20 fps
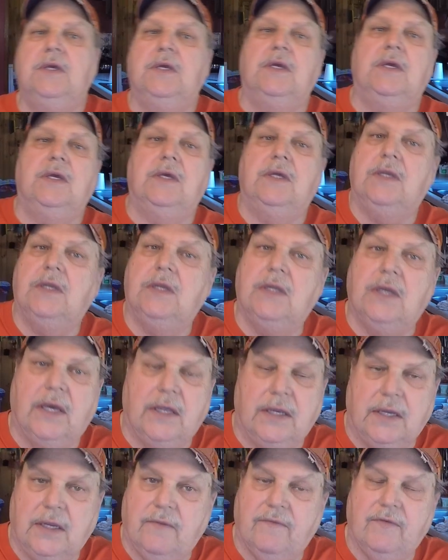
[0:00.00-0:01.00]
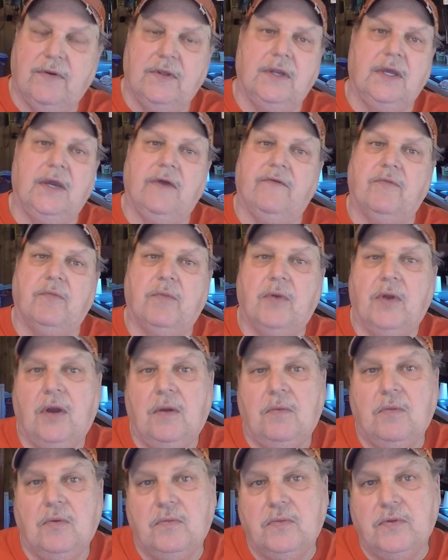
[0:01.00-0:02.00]
And I never did have a
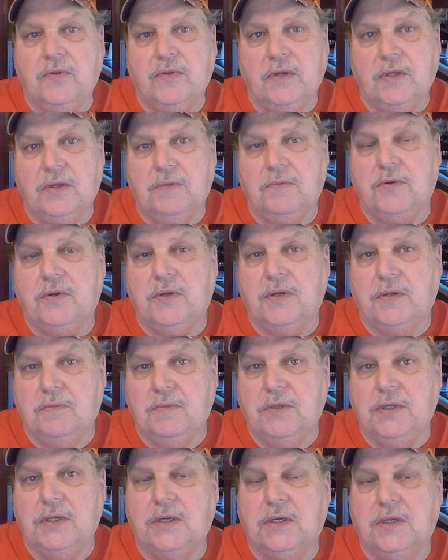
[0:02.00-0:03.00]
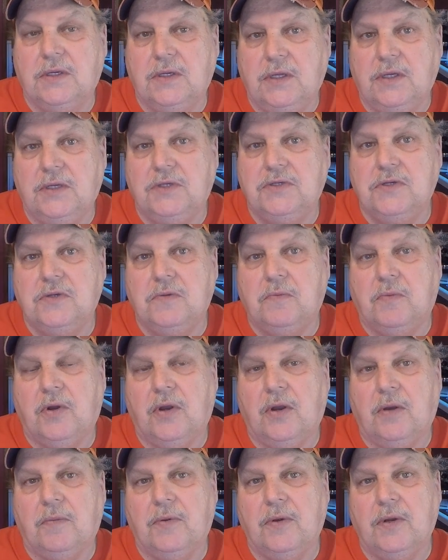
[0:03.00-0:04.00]
problem with lumber not being conditioned
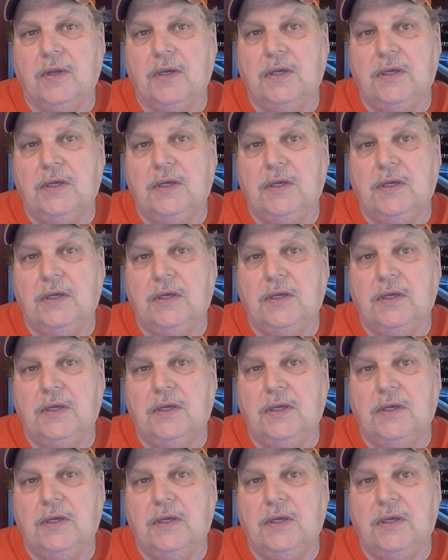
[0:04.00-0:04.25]
properly.